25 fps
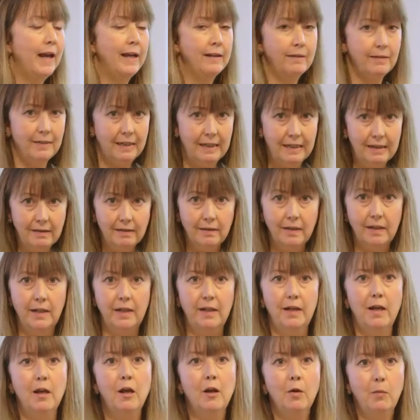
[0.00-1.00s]
as
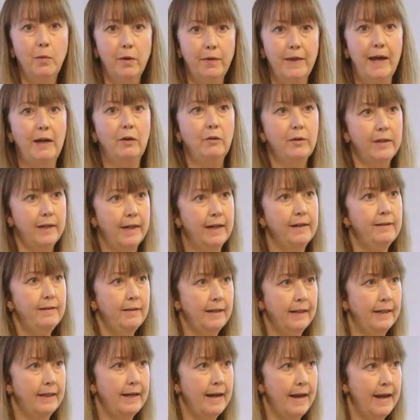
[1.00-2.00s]
easily without
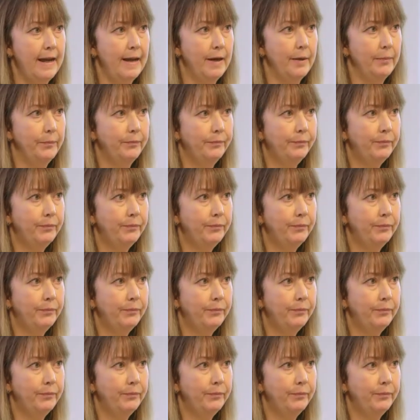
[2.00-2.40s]
Connecting Care.